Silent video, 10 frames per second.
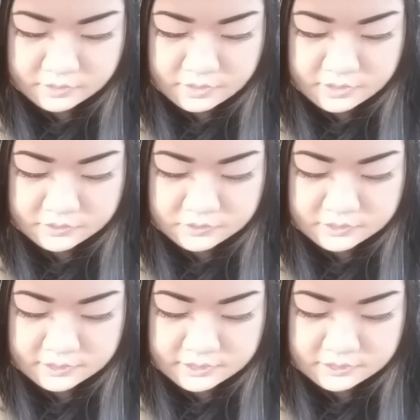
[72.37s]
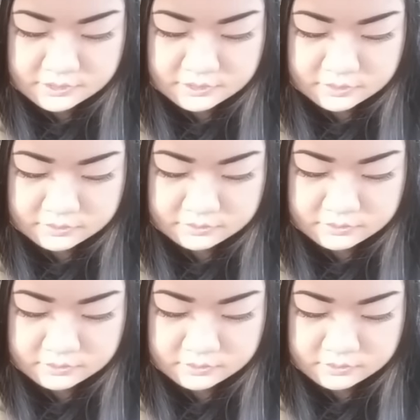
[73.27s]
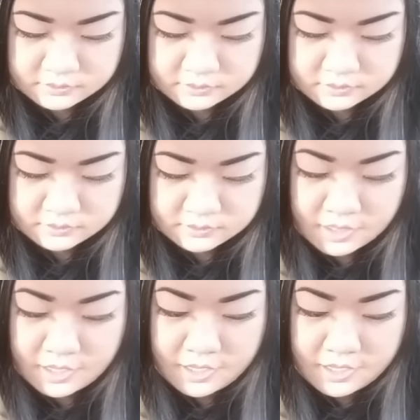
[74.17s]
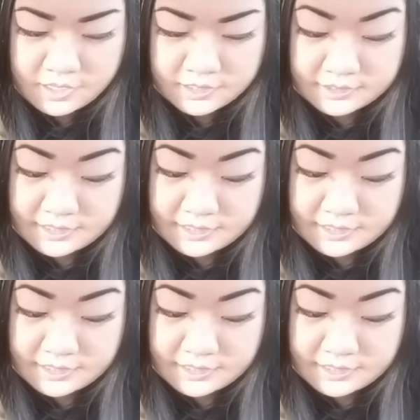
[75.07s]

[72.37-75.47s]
They're not usually this slow.